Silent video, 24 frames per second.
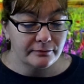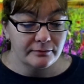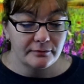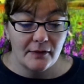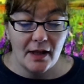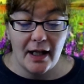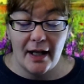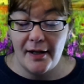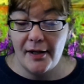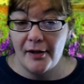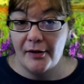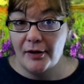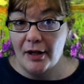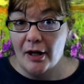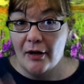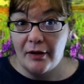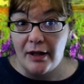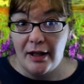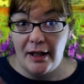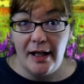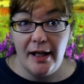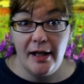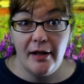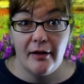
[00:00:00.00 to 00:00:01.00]
I know y'all
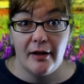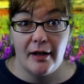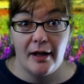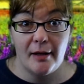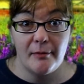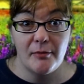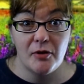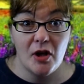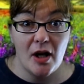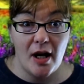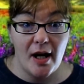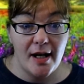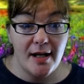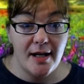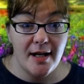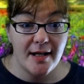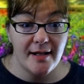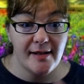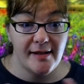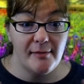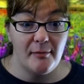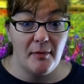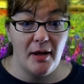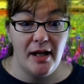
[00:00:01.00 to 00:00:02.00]
can hear it. I'm trying not
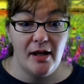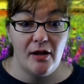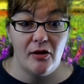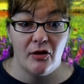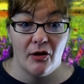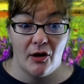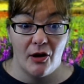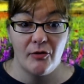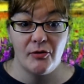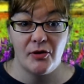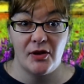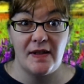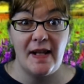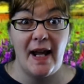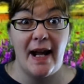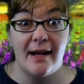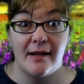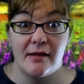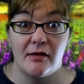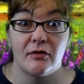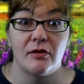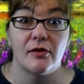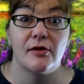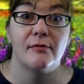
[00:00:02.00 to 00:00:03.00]
to make gross
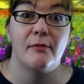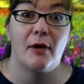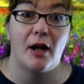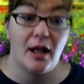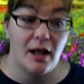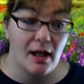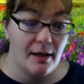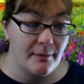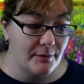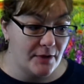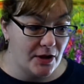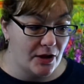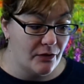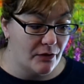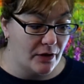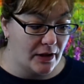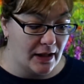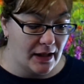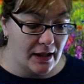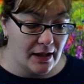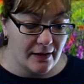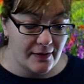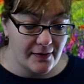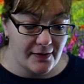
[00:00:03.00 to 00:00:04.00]
sounds while I'm doing
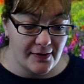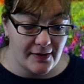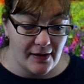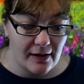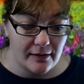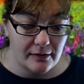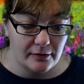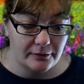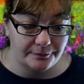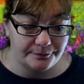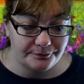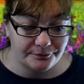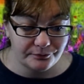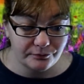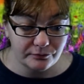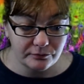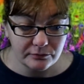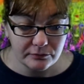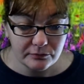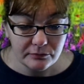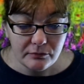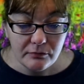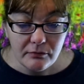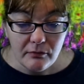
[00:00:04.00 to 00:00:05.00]
this, so
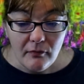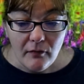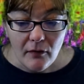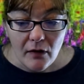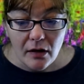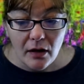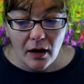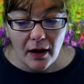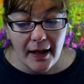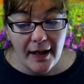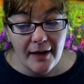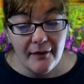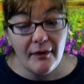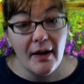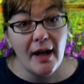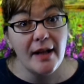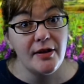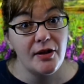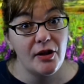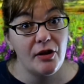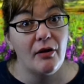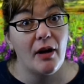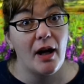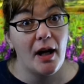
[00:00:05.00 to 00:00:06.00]
if I
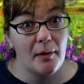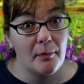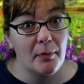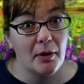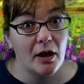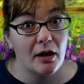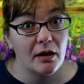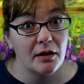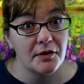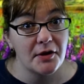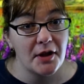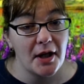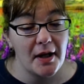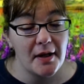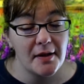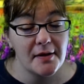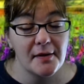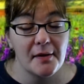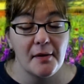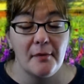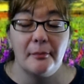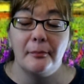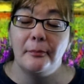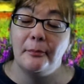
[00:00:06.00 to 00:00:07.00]
do, I apologize.
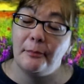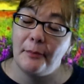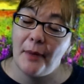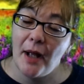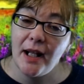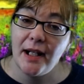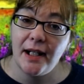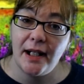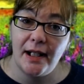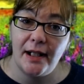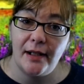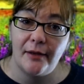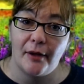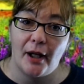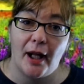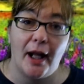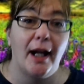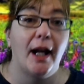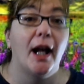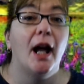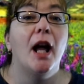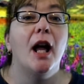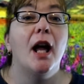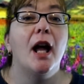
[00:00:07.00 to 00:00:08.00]
But anyway,
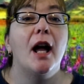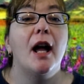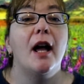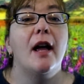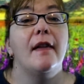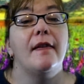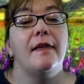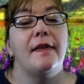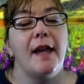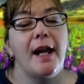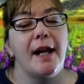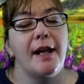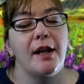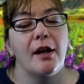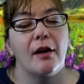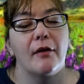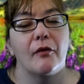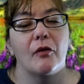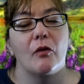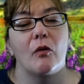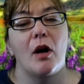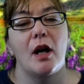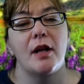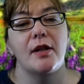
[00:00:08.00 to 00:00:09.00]
thank y'all
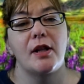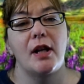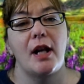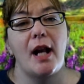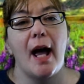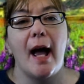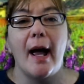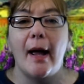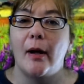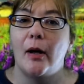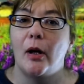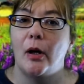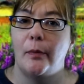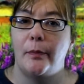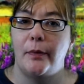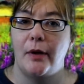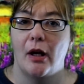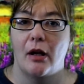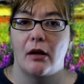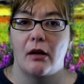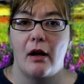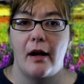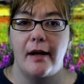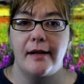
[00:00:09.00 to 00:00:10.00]
for watching. I hope
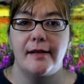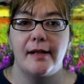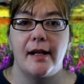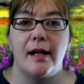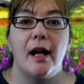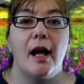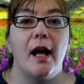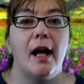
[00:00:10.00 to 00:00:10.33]
y'all liked it.